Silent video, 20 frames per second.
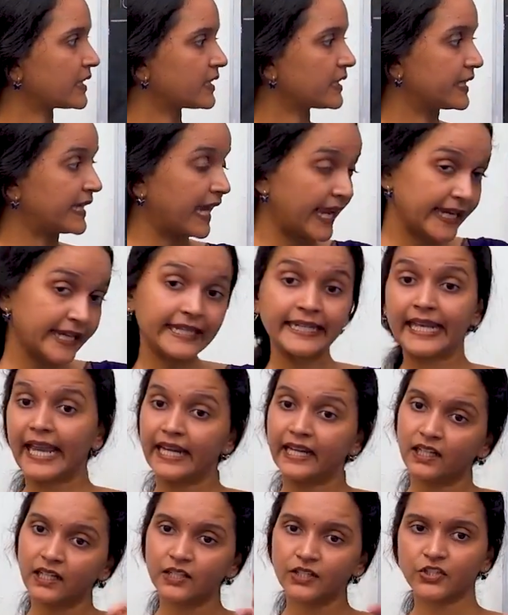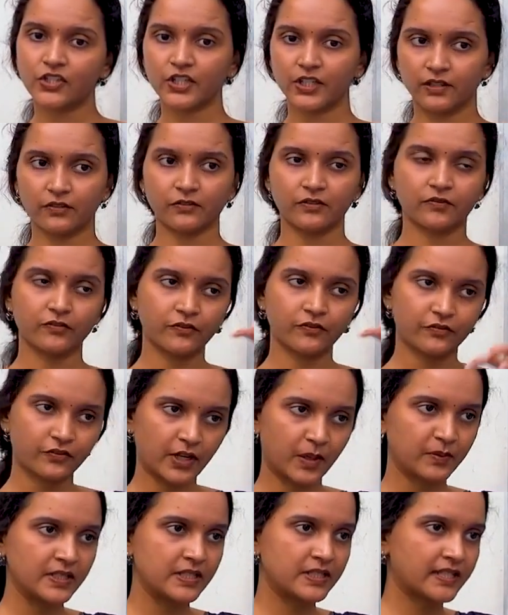gain energy
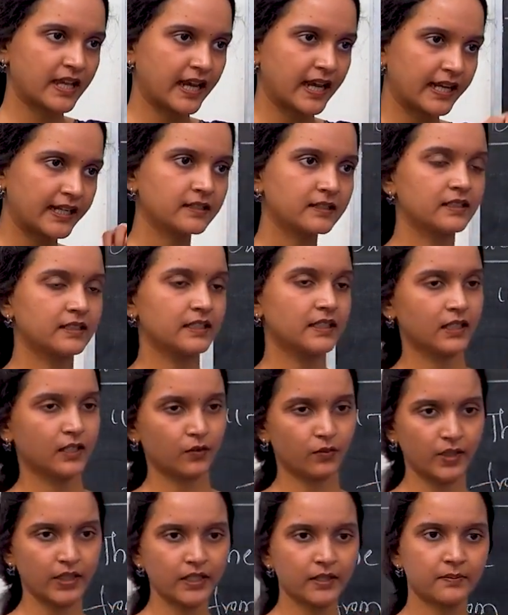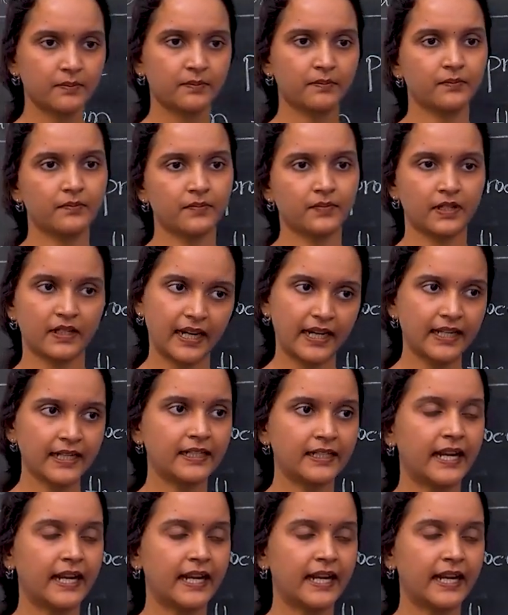from inside the liquid, right?